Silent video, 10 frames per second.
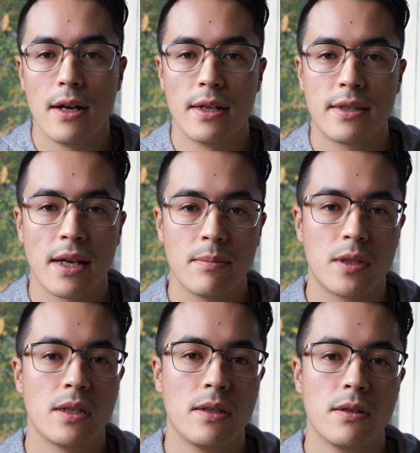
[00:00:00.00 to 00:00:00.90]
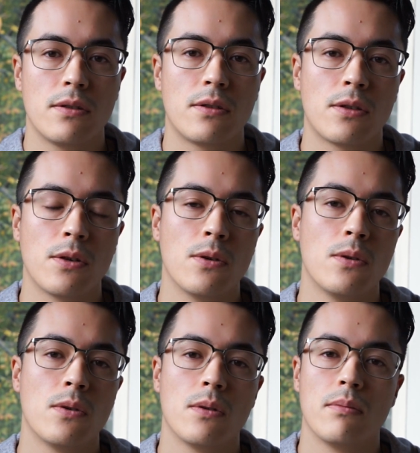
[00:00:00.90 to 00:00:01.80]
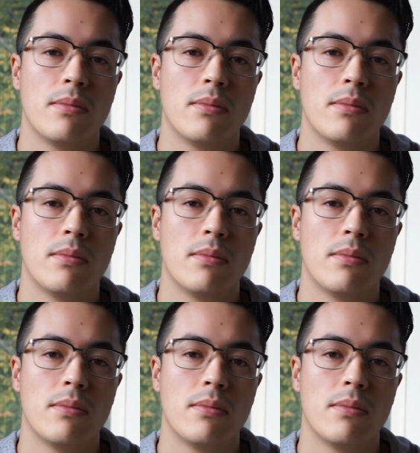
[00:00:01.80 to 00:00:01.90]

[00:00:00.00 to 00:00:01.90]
attempted to